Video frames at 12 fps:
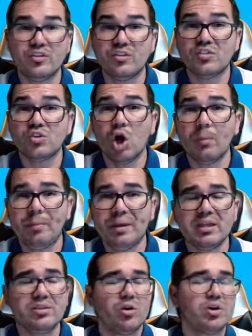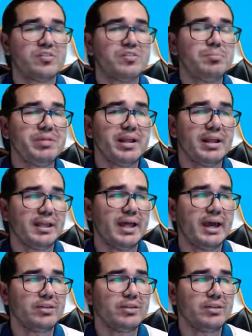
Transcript: stopped or something like that.